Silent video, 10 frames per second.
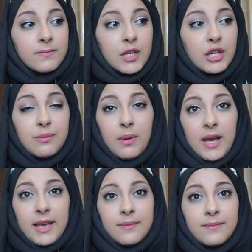
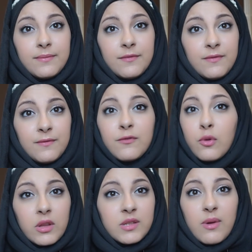goodbye,
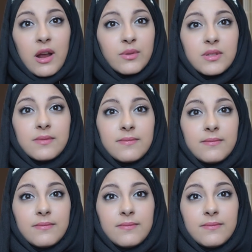Flawless Brows.
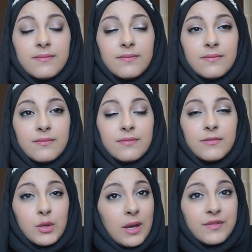
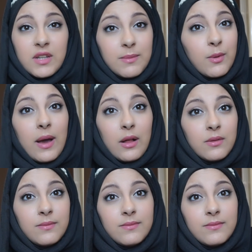You have done me well.